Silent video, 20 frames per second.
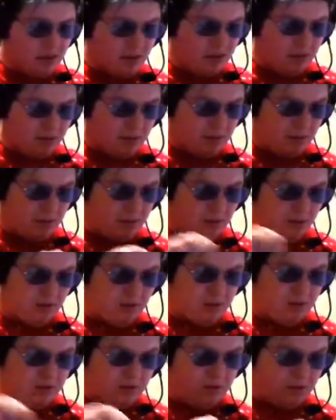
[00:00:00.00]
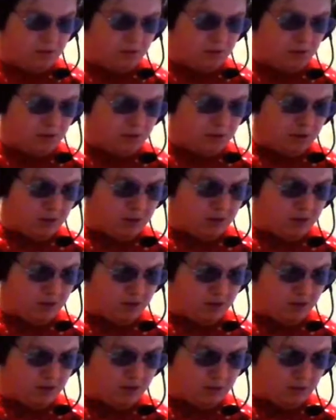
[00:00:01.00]
there's no point really showing the full picture
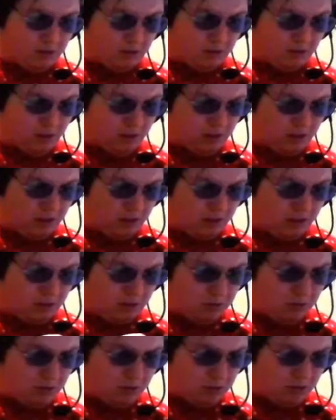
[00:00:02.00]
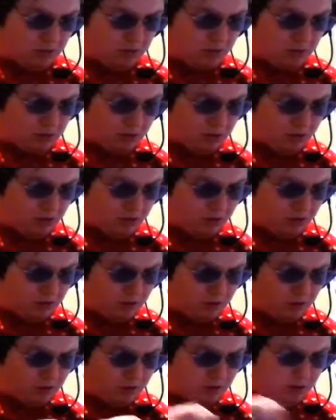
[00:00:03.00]
for this because I'm not actually on the main part of the picture
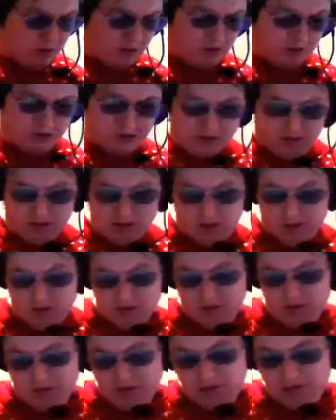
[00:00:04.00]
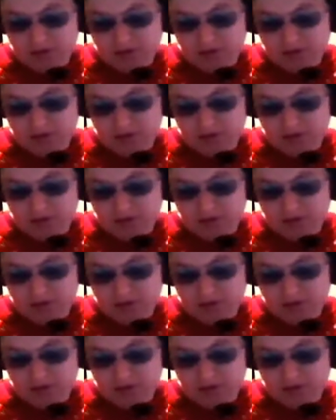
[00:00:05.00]
still. It's just the